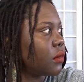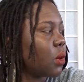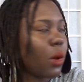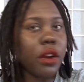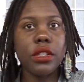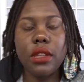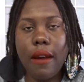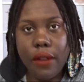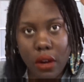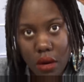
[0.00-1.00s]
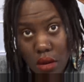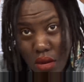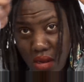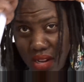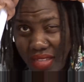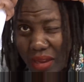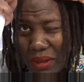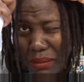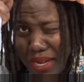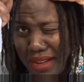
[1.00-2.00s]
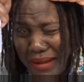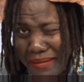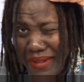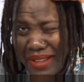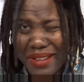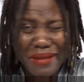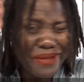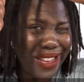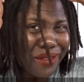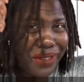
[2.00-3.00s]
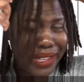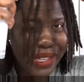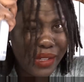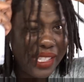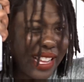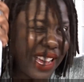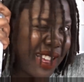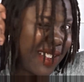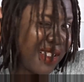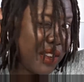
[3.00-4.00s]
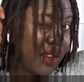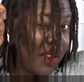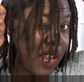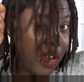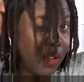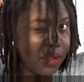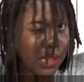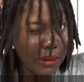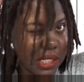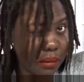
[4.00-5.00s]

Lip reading: water softener, and I think it was bomb. So I don't really use that now. So I'm just